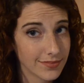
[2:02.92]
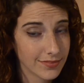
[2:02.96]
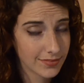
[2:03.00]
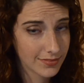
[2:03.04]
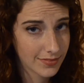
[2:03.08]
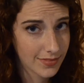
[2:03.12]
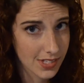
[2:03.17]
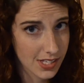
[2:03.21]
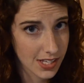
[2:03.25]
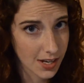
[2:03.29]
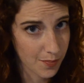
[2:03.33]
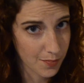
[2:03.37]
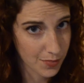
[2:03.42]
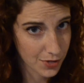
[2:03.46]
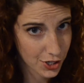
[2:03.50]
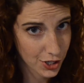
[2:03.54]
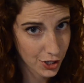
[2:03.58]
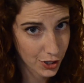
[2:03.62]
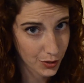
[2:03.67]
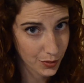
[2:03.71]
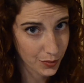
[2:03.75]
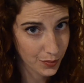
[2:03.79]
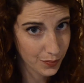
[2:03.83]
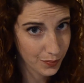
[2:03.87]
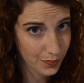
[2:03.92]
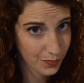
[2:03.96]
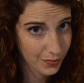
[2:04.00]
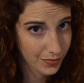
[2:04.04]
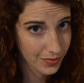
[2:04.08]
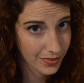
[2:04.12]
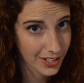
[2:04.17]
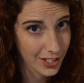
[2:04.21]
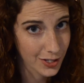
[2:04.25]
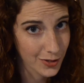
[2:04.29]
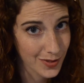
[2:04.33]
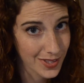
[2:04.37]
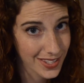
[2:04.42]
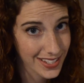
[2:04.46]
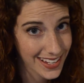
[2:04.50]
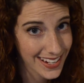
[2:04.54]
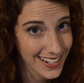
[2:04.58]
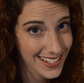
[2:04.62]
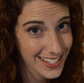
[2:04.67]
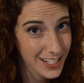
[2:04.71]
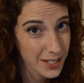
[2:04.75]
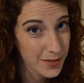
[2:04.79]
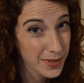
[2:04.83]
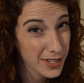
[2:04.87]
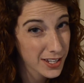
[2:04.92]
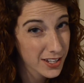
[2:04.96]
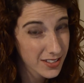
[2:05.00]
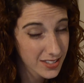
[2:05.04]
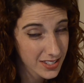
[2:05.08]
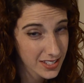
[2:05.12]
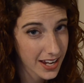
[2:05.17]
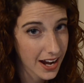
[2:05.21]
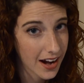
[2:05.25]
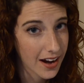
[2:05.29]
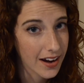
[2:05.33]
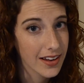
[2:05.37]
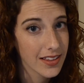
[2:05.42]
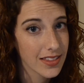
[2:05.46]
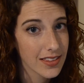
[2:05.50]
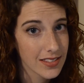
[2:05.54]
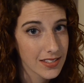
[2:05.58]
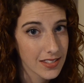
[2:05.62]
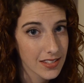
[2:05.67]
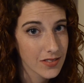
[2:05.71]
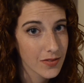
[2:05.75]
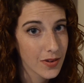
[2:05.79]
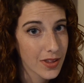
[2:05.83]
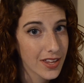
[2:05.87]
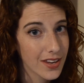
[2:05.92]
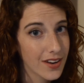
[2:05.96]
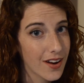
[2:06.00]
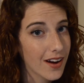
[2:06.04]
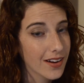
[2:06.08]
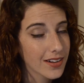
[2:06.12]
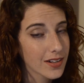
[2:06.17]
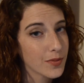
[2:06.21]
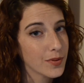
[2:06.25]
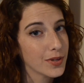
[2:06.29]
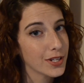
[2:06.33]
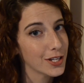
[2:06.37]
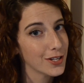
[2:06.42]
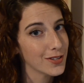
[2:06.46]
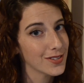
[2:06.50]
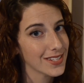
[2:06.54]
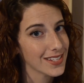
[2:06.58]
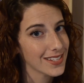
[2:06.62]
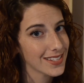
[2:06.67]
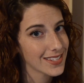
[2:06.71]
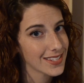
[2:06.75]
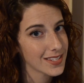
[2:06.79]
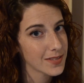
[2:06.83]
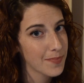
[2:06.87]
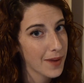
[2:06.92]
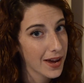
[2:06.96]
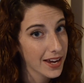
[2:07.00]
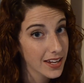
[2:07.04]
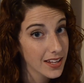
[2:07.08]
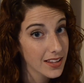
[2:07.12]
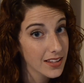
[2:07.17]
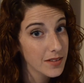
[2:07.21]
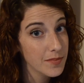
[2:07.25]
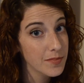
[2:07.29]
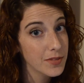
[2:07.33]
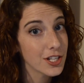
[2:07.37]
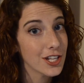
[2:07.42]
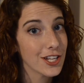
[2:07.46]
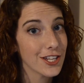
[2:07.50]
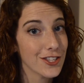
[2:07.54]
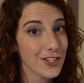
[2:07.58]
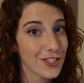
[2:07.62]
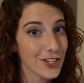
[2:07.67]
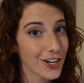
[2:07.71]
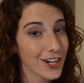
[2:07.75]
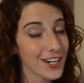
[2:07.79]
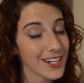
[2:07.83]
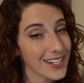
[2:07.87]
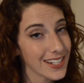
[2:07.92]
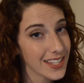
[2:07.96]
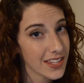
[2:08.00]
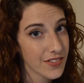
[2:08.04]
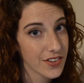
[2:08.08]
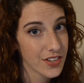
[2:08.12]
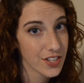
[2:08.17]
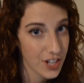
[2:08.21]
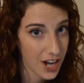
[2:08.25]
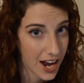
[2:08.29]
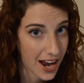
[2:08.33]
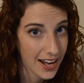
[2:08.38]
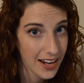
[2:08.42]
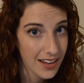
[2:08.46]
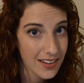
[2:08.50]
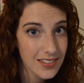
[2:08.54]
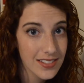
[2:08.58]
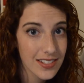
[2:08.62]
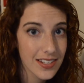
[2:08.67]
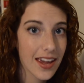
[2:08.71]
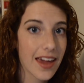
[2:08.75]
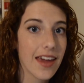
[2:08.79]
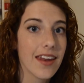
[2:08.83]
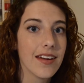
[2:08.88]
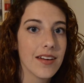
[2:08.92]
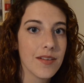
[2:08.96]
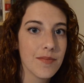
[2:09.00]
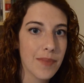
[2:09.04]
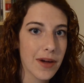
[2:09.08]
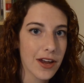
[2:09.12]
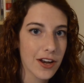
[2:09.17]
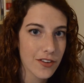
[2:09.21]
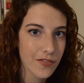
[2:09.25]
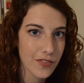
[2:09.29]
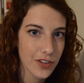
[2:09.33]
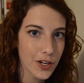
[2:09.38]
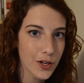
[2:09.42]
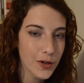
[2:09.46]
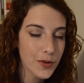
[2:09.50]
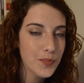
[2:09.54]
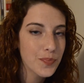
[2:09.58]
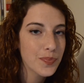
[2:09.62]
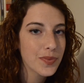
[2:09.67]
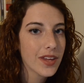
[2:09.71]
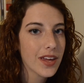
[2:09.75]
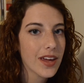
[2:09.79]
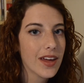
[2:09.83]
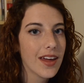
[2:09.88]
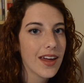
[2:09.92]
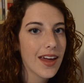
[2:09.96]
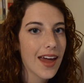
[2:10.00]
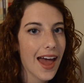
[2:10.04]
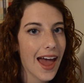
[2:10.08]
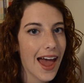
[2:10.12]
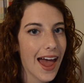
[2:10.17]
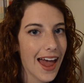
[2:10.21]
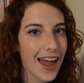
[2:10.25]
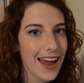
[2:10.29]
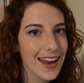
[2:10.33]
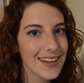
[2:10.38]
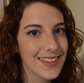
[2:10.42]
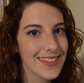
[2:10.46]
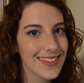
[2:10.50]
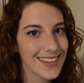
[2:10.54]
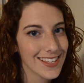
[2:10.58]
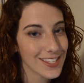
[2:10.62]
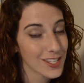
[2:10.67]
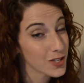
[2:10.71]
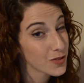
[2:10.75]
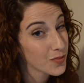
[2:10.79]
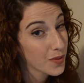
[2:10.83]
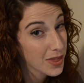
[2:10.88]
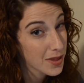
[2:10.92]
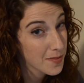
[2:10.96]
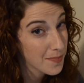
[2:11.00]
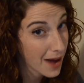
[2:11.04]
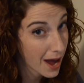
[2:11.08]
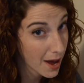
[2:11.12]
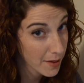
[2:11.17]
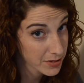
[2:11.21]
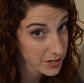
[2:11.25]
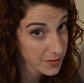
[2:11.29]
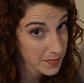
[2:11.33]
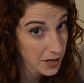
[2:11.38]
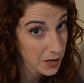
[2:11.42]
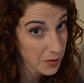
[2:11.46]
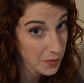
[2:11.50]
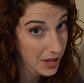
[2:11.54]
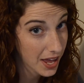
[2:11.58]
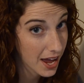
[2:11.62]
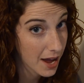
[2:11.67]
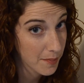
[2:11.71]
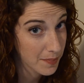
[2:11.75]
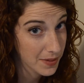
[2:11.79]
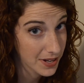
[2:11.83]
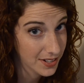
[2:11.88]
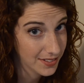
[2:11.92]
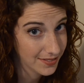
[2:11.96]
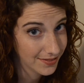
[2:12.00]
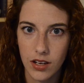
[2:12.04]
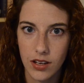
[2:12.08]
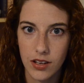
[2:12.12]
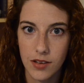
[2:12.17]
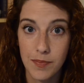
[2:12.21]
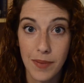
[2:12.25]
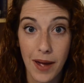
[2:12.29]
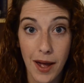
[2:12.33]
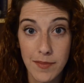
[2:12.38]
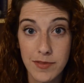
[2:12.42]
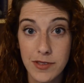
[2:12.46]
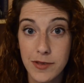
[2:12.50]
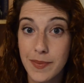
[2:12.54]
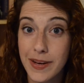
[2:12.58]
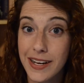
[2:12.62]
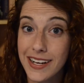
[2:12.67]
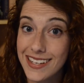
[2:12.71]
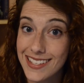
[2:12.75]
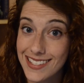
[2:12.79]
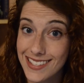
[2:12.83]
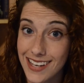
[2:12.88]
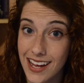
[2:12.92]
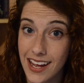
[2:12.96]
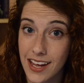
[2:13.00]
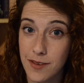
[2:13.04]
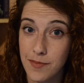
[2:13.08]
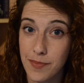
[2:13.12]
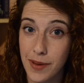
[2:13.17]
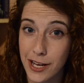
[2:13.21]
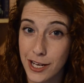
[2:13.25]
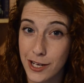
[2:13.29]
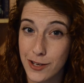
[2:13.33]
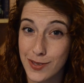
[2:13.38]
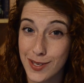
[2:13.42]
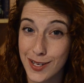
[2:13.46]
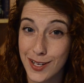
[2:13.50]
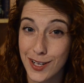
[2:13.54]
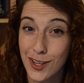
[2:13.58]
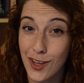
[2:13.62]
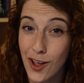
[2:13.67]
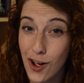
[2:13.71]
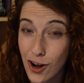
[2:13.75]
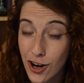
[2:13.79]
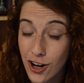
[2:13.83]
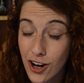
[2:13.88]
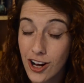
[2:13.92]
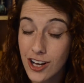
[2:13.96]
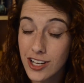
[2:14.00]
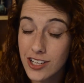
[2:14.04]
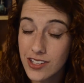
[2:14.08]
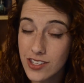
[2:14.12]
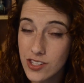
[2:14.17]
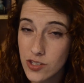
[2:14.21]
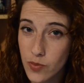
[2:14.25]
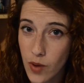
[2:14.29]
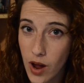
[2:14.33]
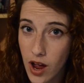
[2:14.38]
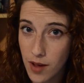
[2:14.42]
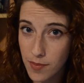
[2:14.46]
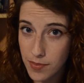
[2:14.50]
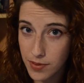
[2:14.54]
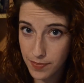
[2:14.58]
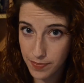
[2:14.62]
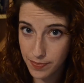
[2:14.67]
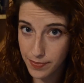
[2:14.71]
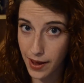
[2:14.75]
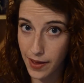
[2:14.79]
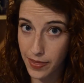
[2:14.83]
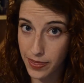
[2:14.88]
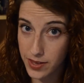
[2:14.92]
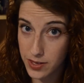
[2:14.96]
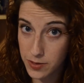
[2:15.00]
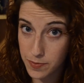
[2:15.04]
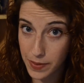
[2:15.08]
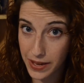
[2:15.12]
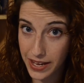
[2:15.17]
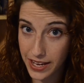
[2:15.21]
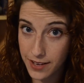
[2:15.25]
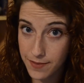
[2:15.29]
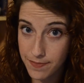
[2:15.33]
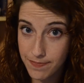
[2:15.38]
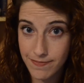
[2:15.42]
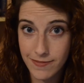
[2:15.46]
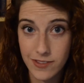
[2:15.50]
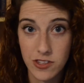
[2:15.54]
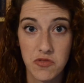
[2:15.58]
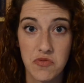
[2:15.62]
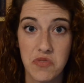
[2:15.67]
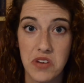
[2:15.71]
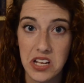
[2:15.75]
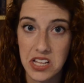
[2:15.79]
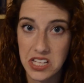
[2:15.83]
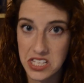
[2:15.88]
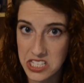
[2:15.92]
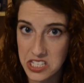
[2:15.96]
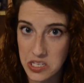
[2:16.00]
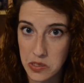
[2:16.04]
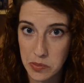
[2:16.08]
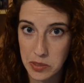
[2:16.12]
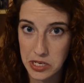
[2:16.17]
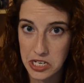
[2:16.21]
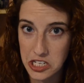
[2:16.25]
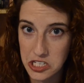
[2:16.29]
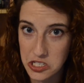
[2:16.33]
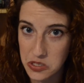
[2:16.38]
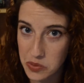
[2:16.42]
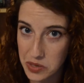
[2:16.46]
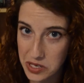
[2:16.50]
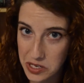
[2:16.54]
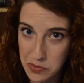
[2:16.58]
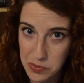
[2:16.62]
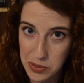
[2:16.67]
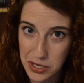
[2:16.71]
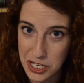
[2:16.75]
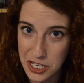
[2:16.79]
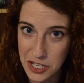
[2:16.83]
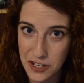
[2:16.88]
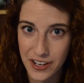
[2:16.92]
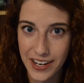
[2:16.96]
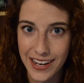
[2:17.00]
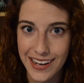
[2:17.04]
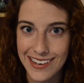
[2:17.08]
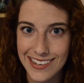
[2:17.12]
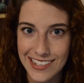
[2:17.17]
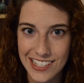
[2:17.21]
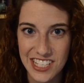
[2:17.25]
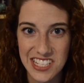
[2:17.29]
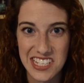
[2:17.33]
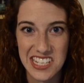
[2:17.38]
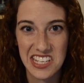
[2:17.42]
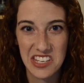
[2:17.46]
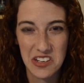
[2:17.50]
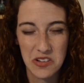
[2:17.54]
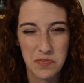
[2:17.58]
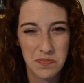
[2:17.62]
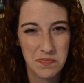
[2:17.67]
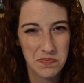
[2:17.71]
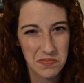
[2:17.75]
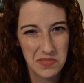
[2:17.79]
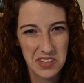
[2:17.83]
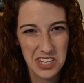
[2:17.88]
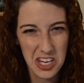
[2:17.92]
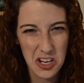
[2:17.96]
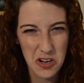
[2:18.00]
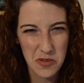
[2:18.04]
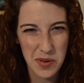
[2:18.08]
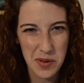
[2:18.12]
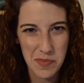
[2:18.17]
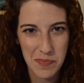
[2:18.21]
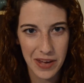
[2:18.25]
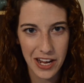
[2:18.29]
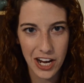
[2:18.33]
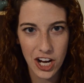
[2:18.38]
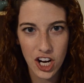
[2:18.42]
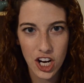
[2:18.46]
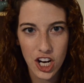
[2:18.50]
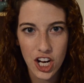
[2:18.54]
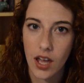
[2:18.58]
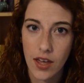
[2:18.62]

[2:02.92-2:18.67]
Step 2. This one's going to seem a little scary. This is when the doctor will use a speculum to insert into the vagina to get a better view, and this is when the pap smear will happen. Pap smear is done by using a long cotton swab, about this big. It's really similar to what you put in your ear, just a little bit bigger.